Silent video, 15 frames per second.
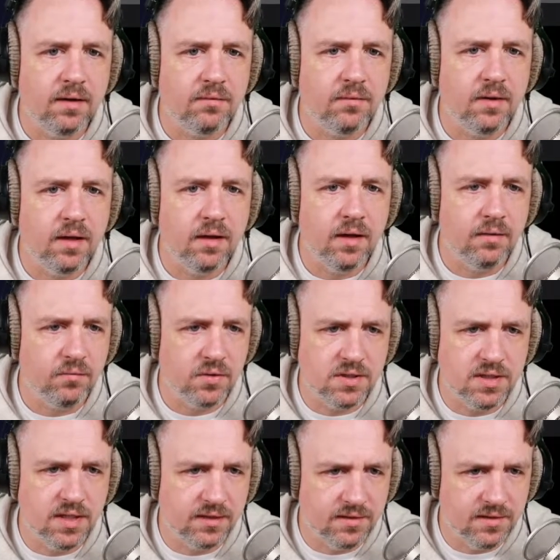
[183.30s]
every
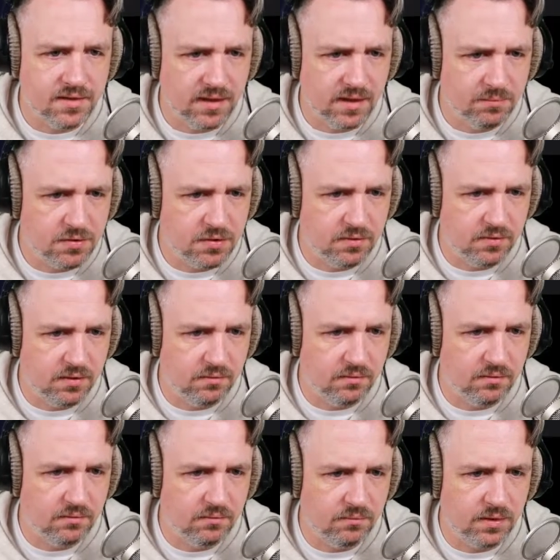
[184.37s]
10 steps, so
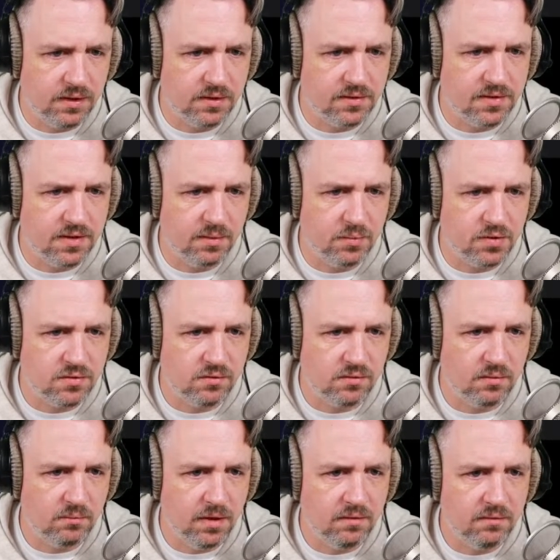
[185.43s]
then we can step a certain
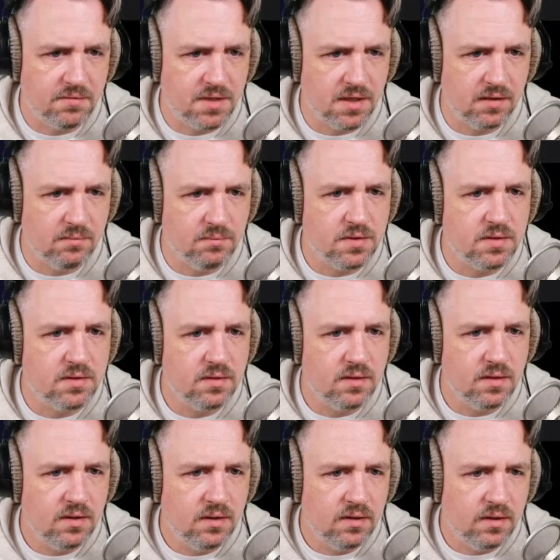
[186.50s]
amount of times.
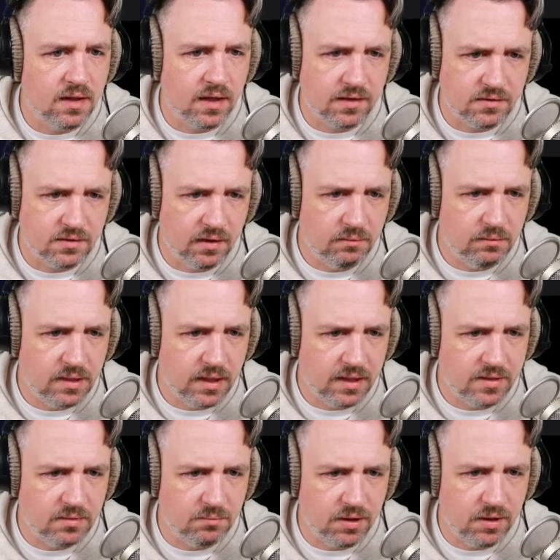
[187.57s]
Yeah, so I would like
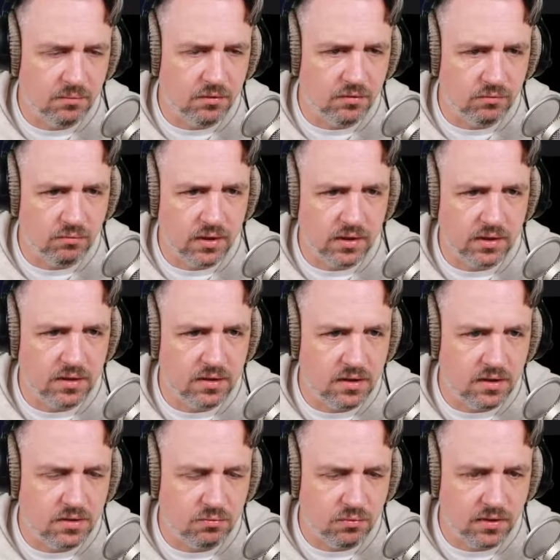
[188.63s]
to be able to run in
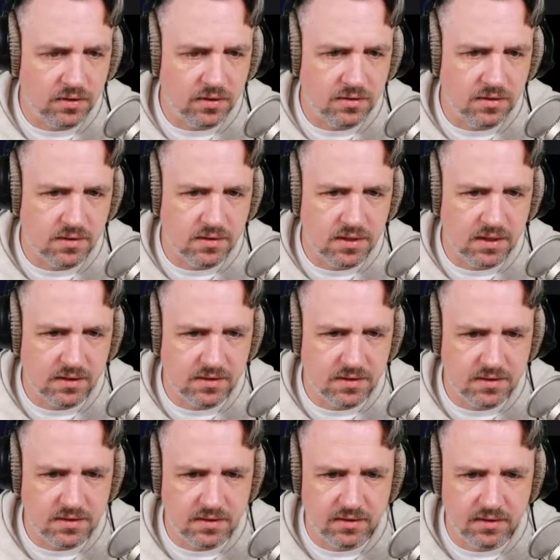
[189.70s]
each one of these and
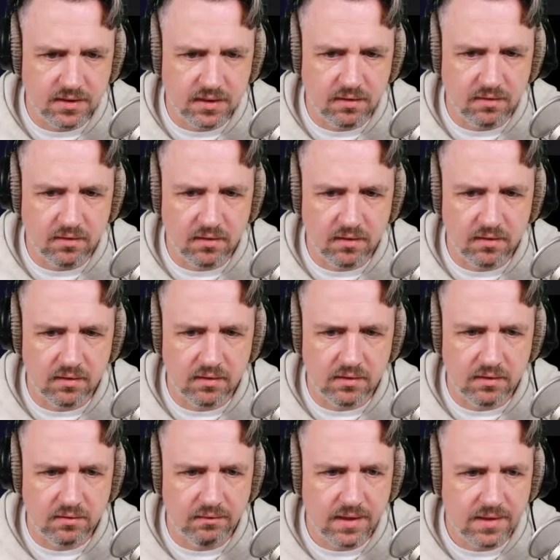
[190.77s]
test that they are
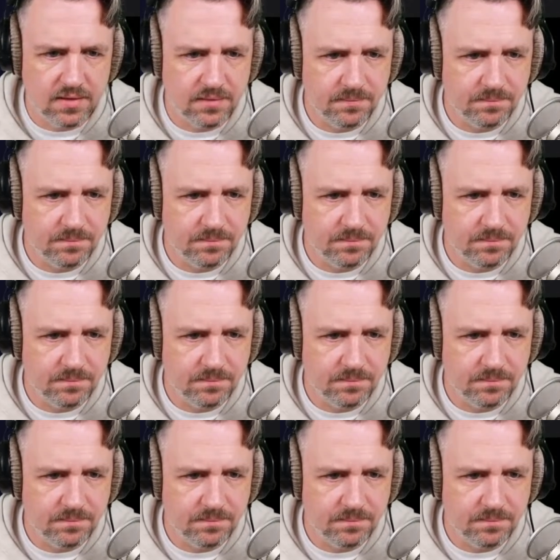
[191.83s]
correct.